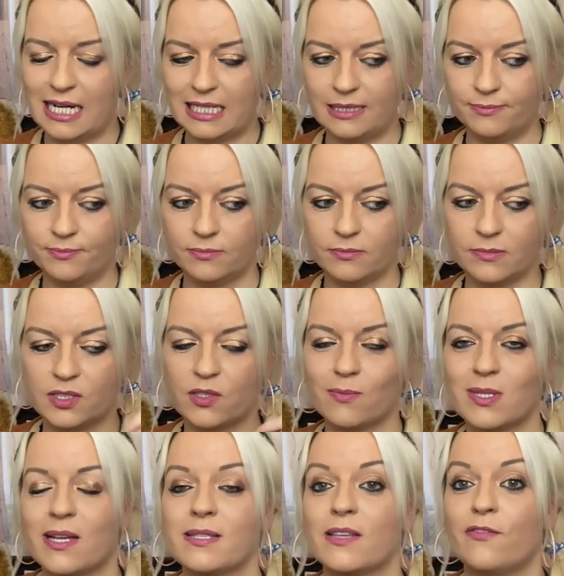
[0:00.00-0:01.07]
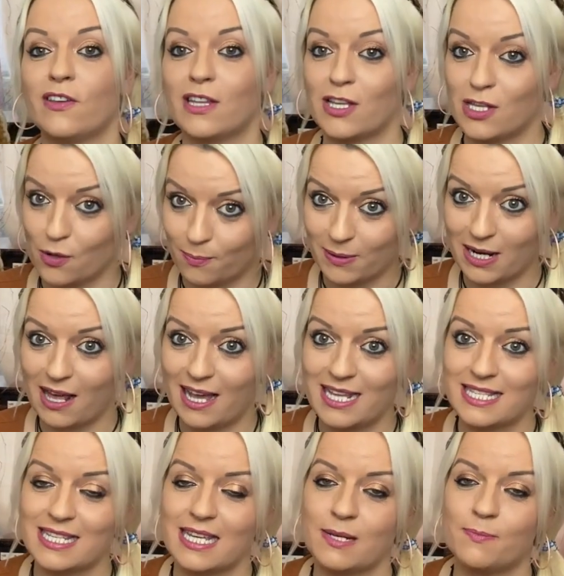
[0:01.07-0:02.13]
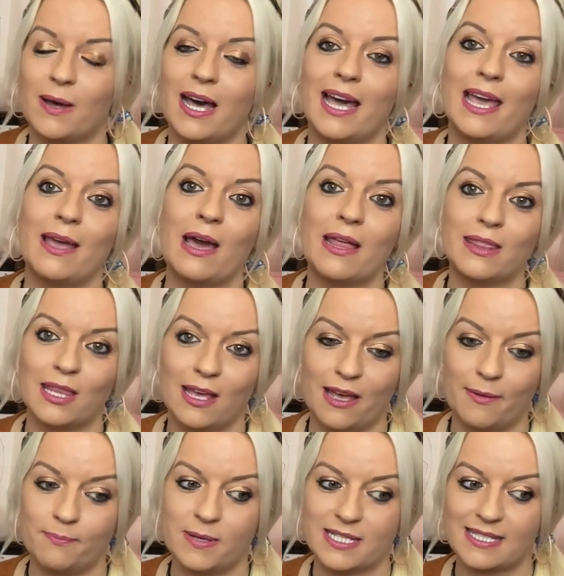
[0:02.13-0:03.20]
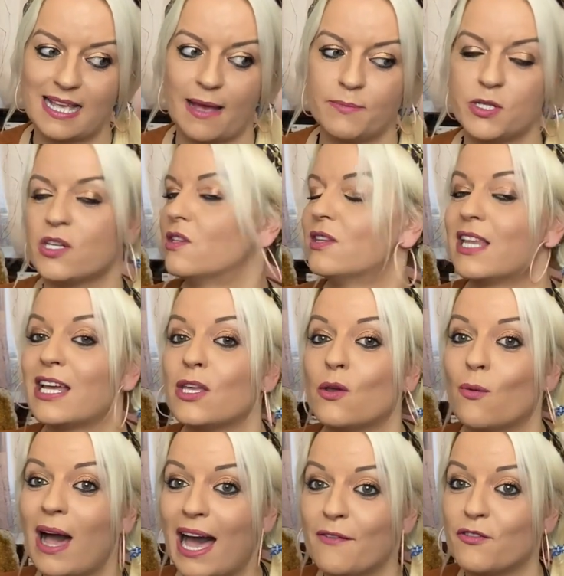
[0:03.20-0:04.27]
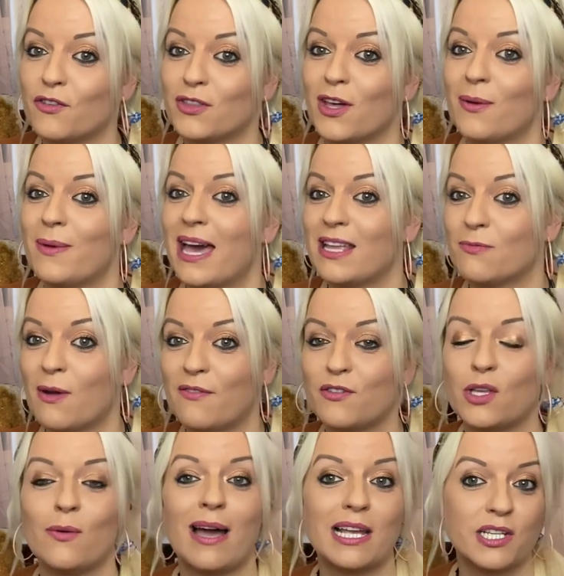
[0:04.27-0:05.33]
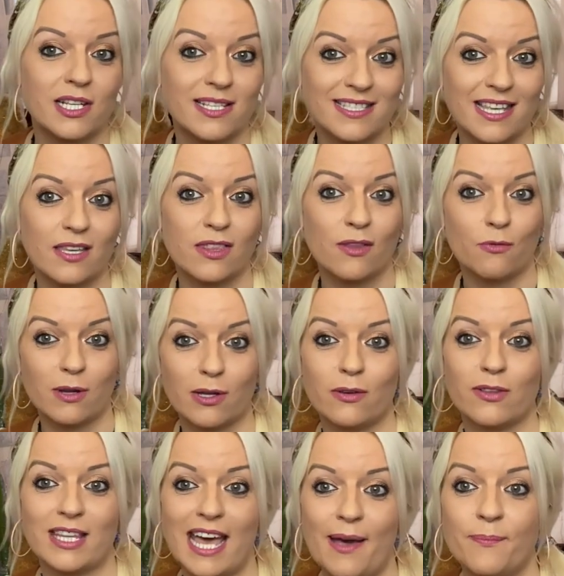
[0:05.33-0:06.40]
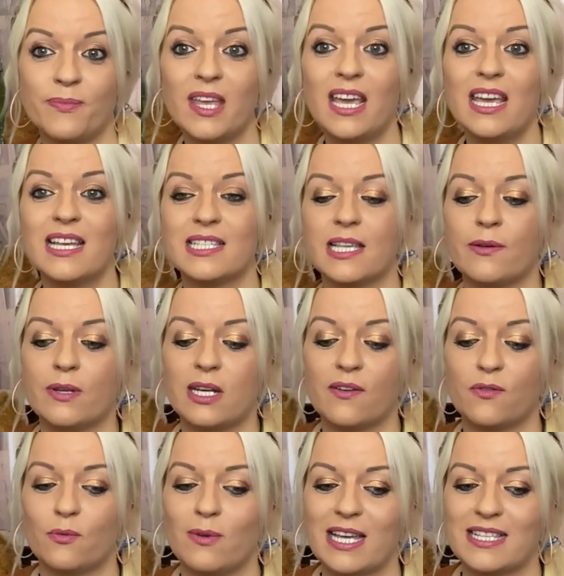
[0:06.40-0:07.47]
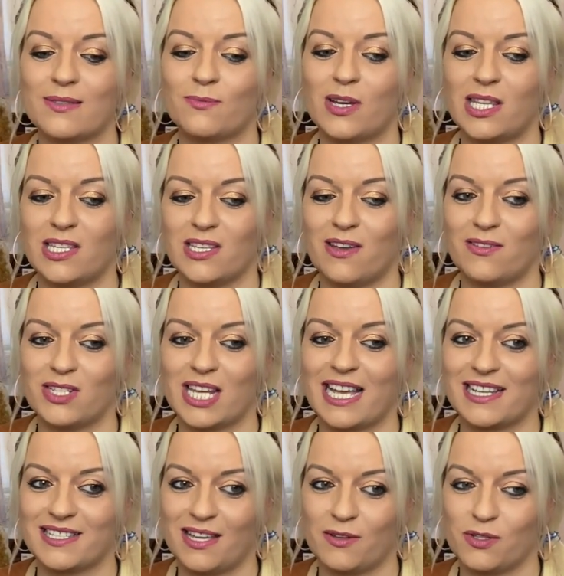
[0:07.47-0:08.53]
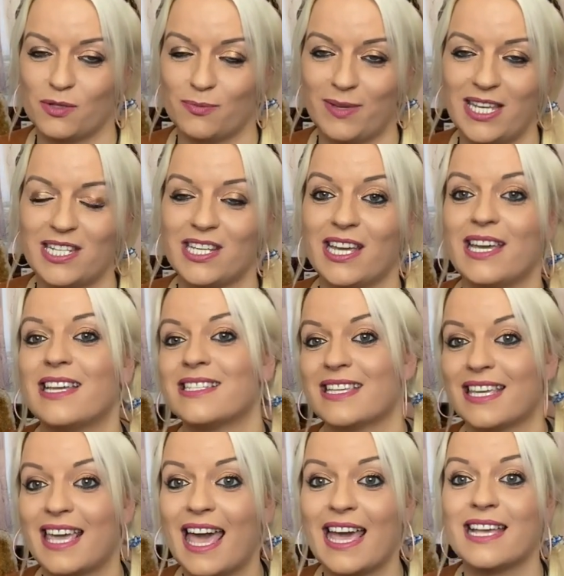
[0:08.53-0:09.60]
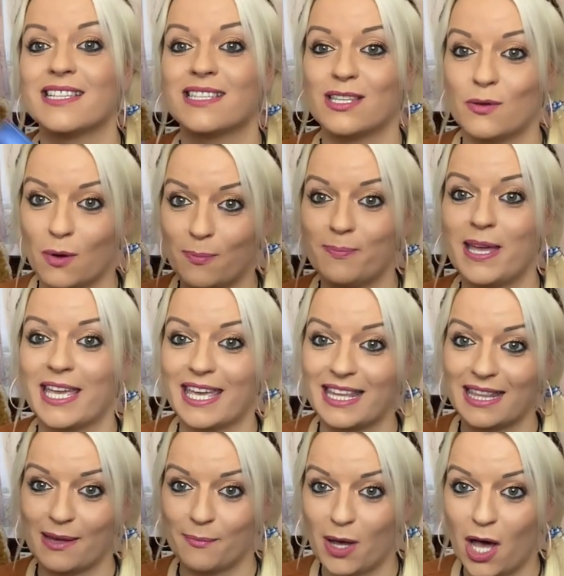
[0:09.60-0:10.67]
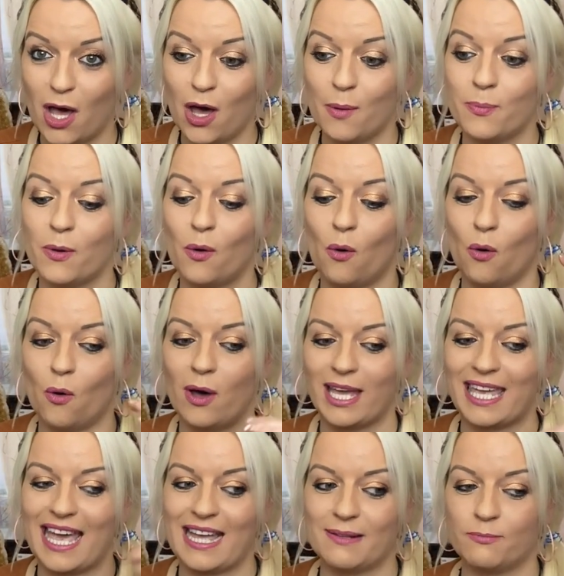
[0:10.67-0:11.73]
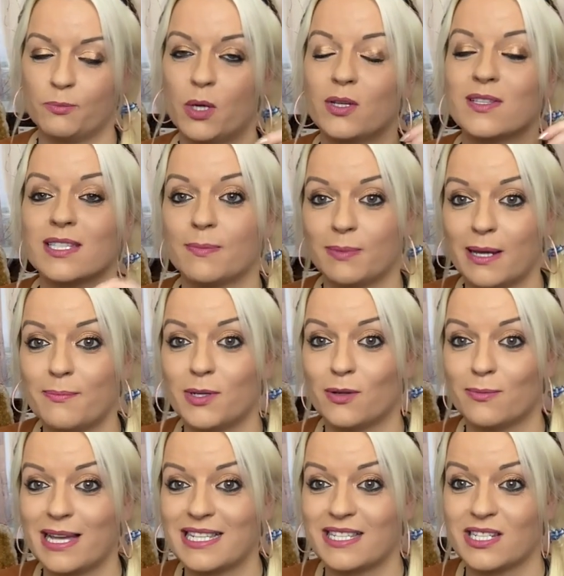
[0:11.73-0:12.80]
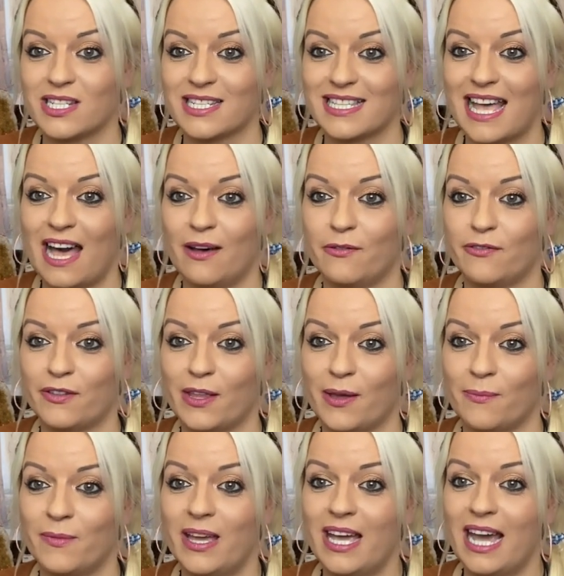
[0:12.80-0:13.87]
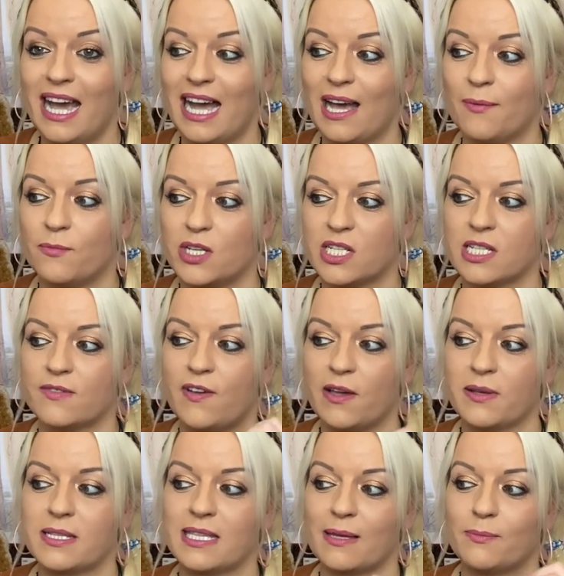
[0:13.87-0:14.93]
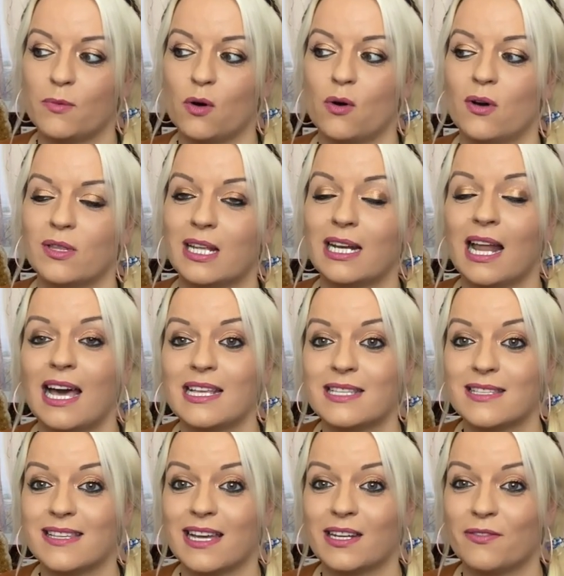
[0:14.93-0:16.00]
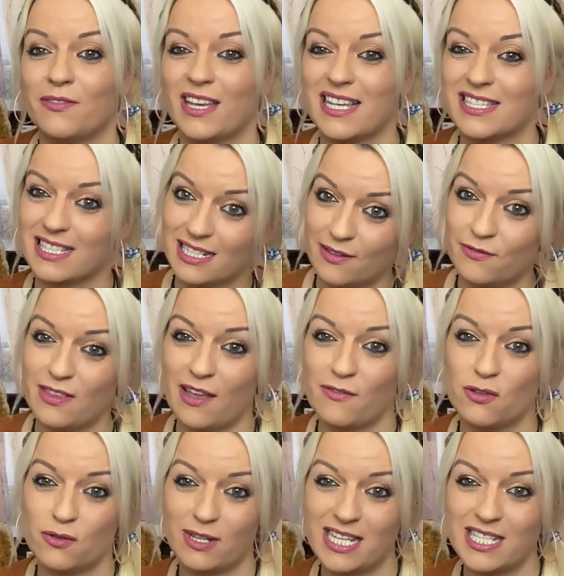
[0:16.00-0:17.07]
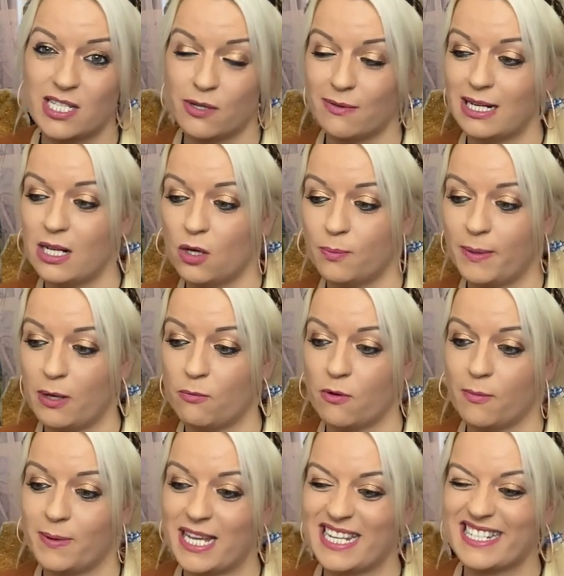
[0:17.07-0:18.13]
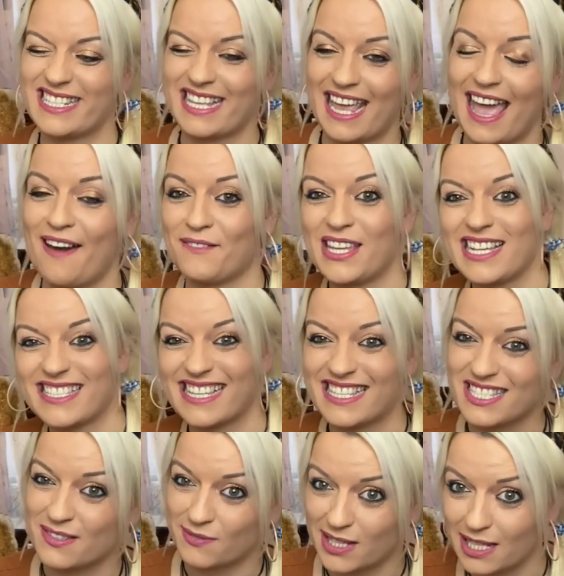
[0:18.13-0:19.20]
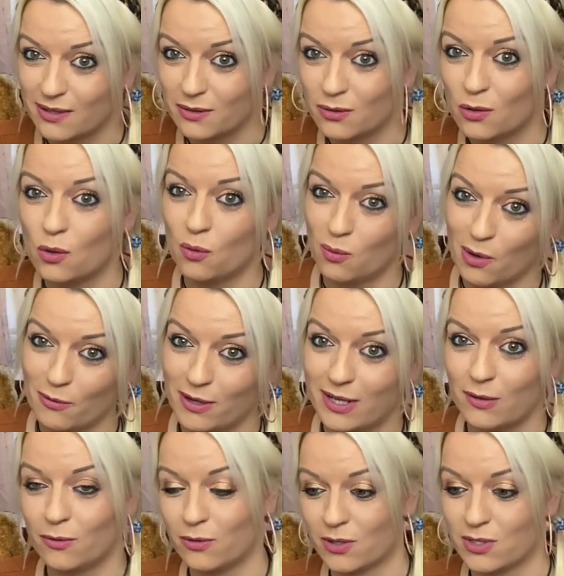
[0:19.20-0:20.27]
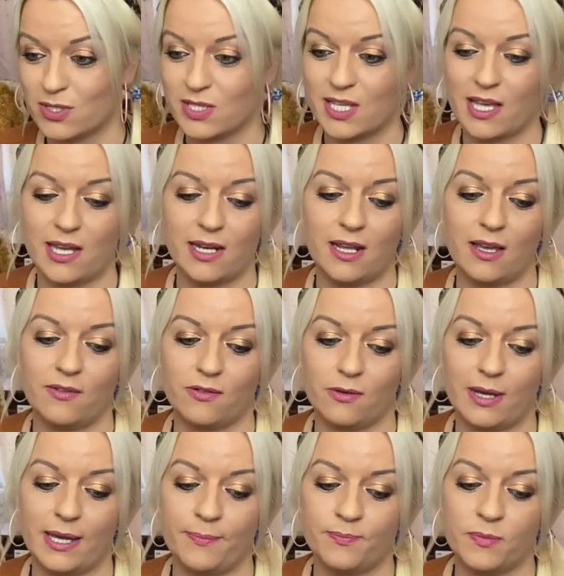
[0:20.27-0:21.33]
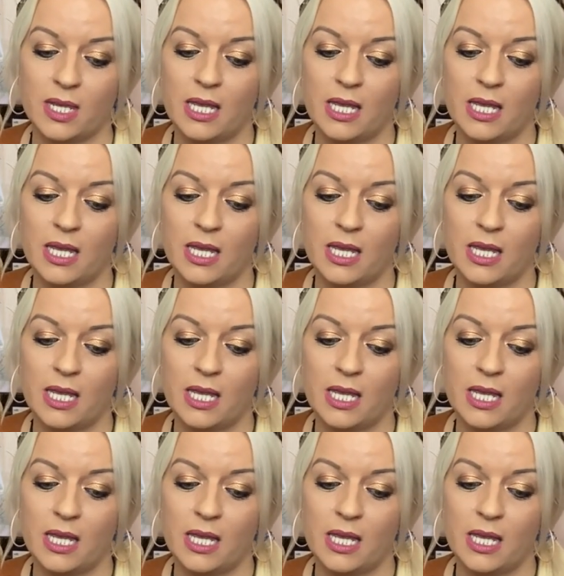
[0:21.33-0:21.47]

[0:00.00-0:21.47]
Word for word: Um, sometimes they feel that you're blinded by the perception that you have of them and whether you actually see the real them. So another reason why they don't check social media is in case that you are bigging them up, or again putting subliminal messages out for them, um, which is focusing more on the lighter side of things. And if they've treated you a little bit rubbish, they have that sense of guilt or worry or concern over it.